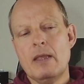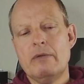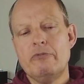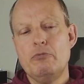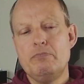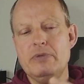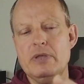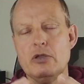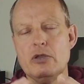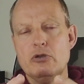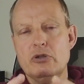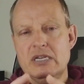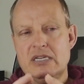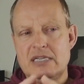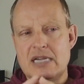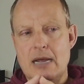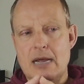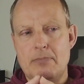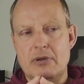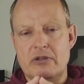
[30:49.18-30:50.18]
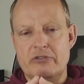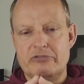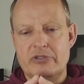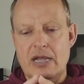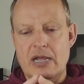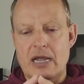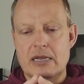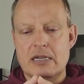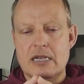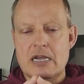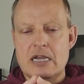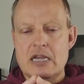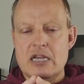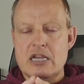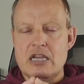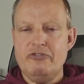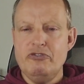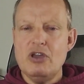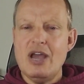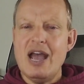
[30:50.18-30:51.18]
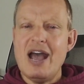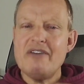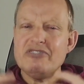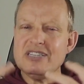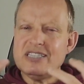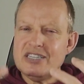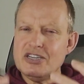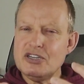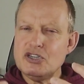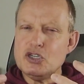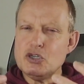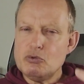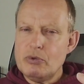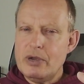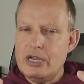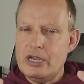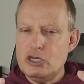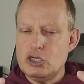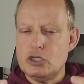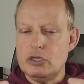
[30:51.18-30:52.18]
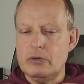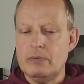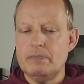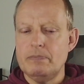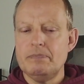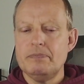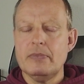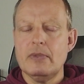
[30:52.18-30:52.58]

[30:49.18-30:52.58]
would be a good example of that. If you have a situation